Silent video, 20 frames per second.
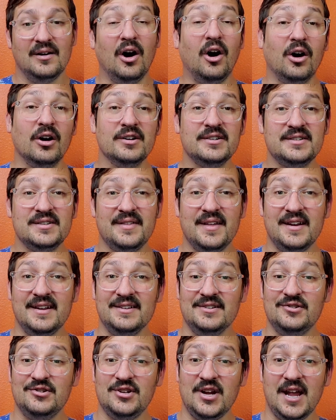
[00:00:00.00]
Art that is
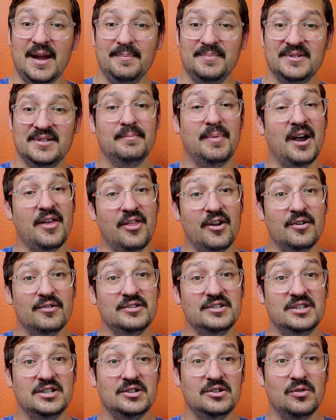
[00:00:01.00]
shaped by
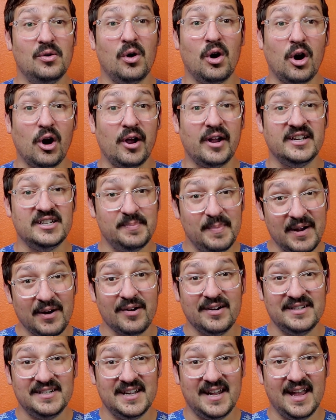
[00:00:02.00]
those who are
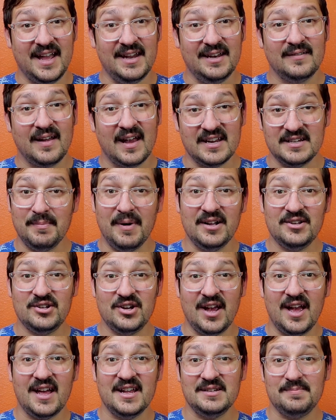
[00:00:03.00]
experiencing it as much
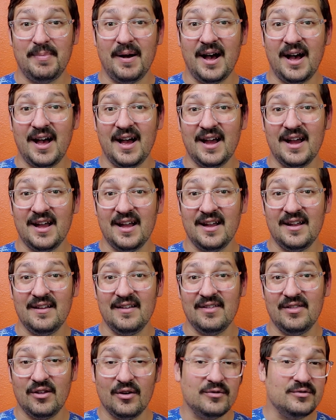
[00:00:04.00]
as by
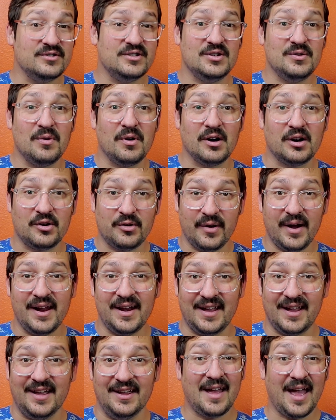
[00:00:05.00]
those who are
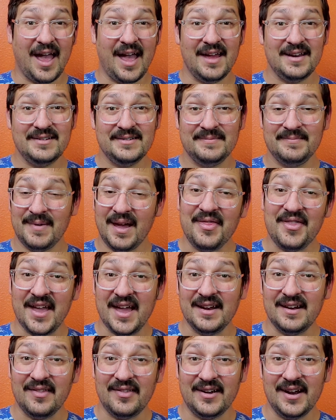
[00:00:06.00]
creating it. And, at the
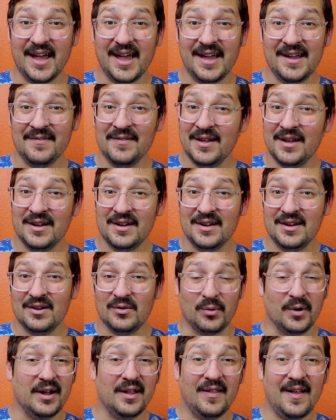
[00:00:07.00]
end of the day,
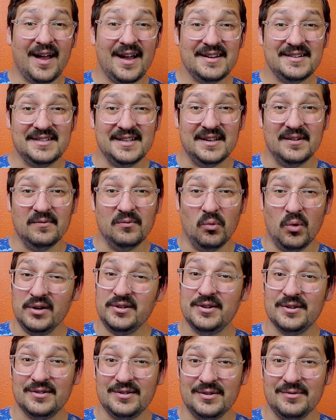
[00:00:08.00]
realize that what
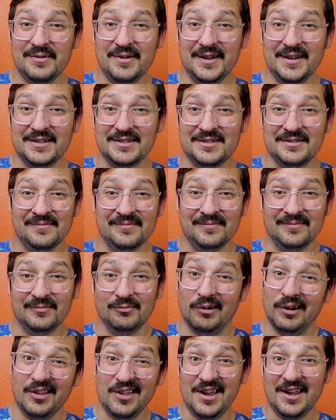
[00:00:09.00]
you're doing is
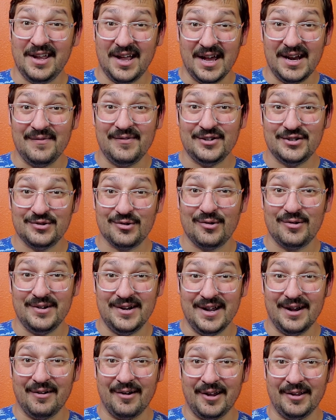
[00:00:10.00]
really kind of
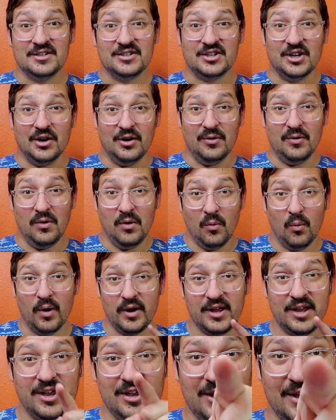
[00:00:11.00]
extraordinary. So, what do
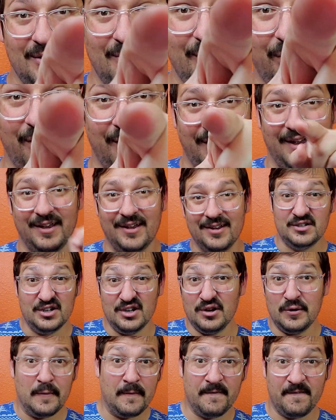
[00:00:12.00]
you think? Do
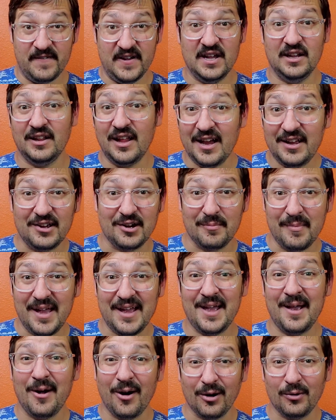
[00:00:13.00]
you feel like you're
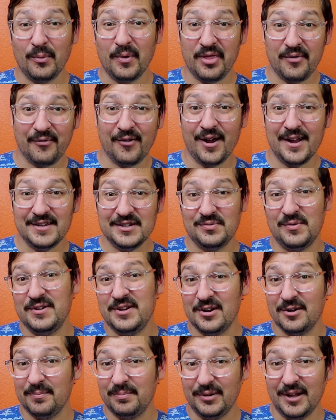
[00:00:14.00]
making art with friends when
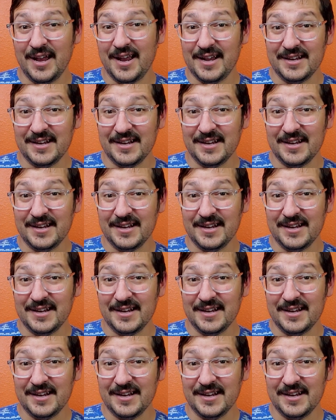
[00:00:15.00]
you're playing a